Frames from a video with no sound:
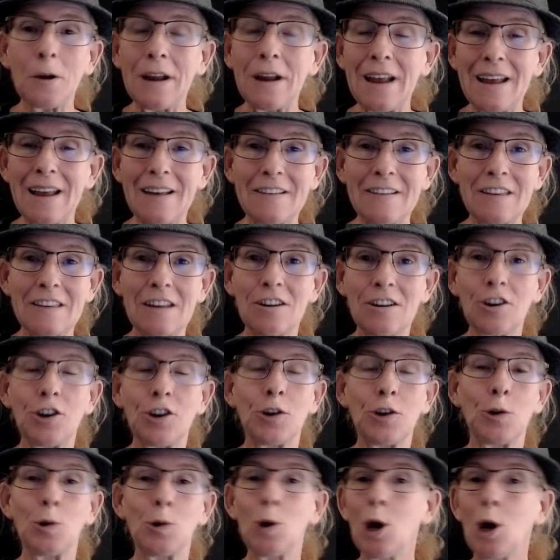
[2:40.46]
easy to
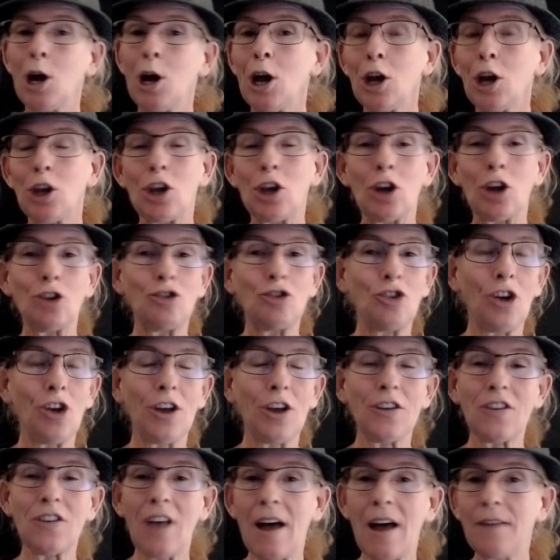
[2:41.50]
do. You
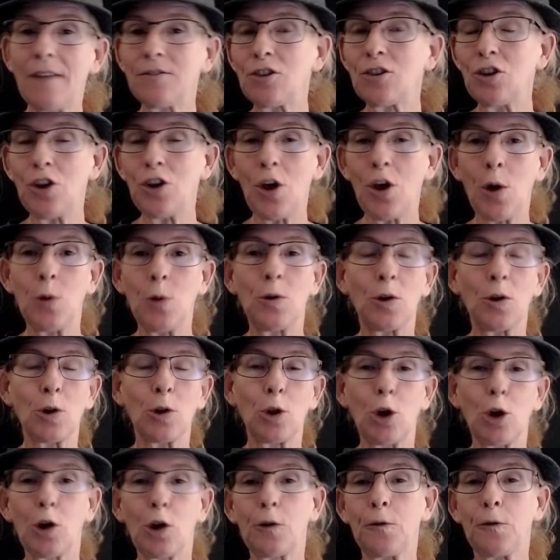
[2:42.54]
just have to know to
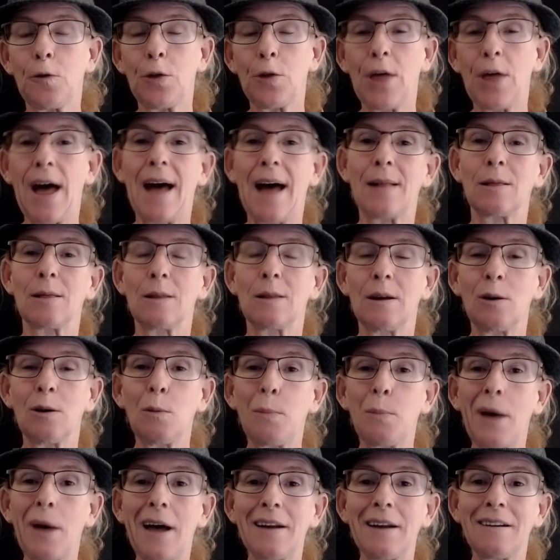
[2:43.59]
look for that little
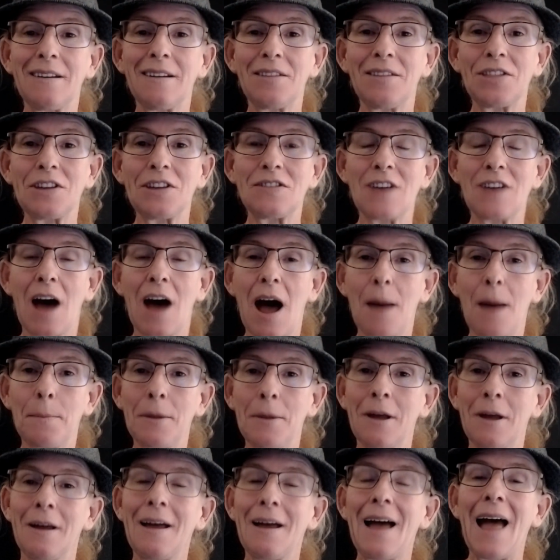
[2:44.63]
button at the top
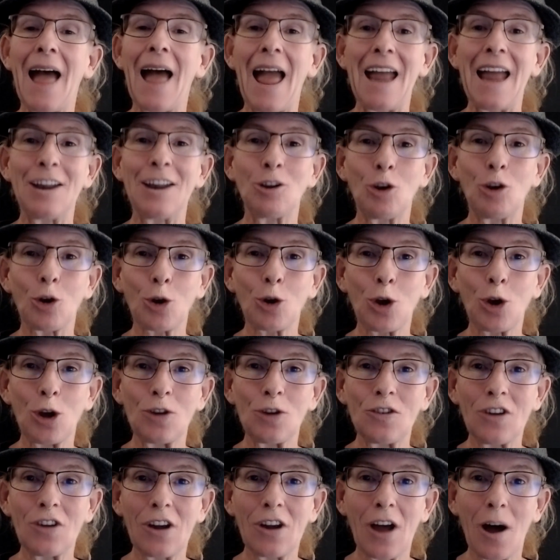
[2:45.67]
and you're
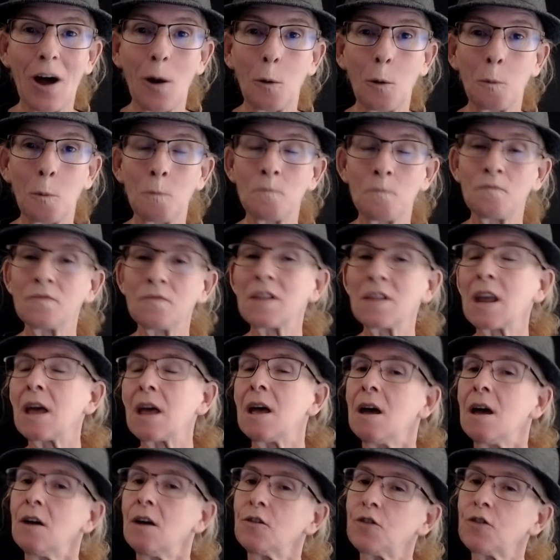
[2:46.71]
good to go.
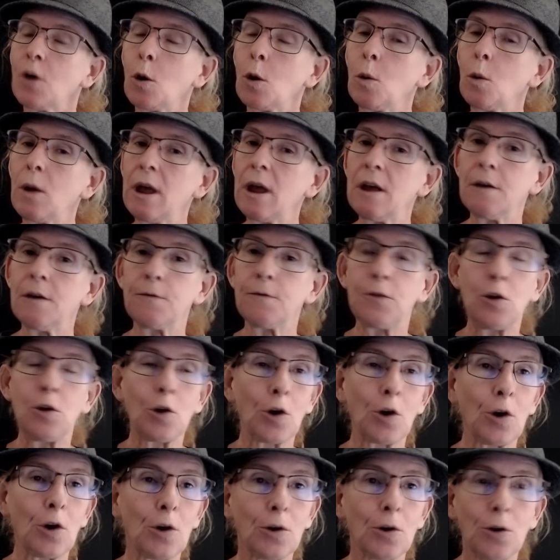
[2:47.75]
So if
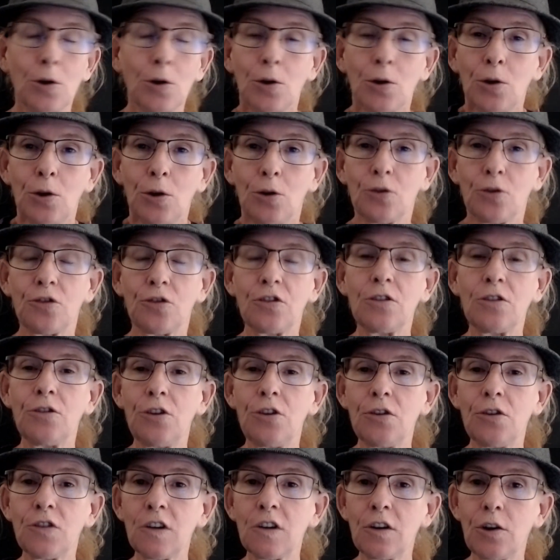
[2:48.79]
you're still
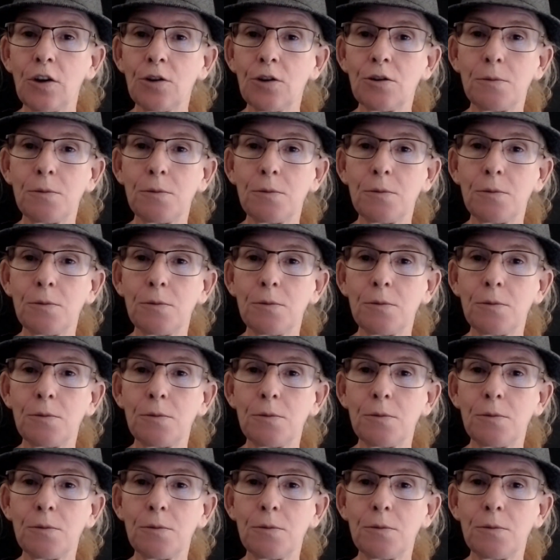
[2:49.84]
using Google